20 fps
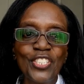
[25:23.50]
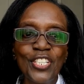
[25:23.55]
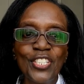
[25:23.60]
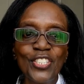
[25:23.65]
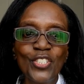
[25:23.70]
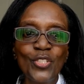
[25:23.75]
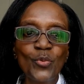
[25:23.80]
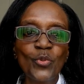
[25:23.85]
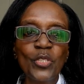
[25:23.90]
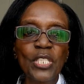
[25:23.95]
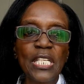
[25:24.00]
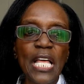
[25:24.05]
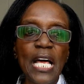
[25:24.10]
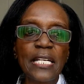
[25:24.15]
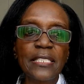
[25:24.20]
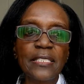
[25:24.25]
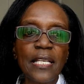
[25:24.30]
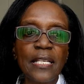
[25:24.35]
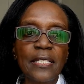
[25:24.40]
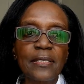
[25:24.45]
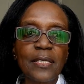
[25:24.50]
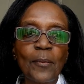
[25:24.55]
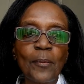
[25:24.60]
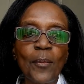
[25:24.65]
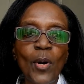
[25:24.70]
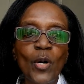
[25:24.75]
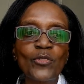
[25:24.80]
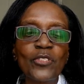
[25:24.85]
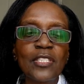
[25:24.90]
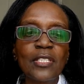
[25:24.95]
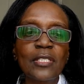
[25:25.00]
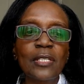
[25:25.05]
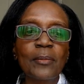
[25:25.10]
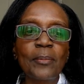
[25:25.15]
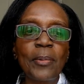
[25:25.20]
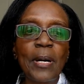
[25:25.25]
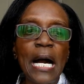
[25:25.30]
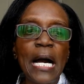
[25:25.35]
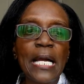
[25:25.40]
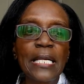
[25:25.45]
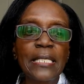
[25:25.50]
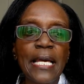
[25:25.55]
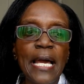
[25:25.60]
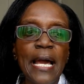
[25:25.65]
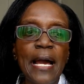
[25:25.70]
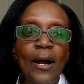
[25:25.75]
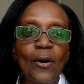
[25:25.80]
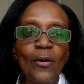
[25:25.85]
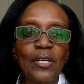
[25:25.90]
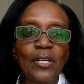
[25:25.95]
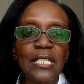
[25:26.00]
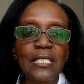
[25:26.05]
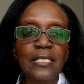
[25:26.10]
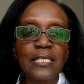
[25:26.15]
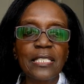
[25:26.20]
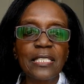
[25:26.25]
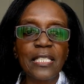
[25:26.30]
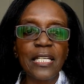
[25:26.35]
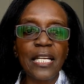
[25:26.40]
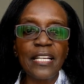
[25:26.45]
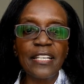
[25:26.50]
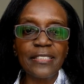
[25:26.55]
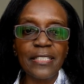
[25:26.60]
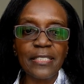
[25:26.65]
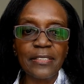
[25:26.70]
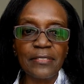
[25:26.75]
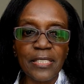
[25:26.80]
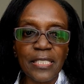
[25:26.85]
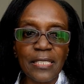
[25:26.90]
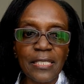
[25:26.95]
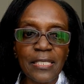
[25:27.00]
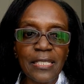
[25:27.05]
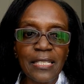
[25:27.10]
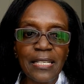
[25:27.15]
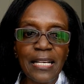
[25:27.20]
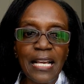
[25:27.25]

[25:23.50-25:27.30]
You realize that the most of the pie now is the caregiving,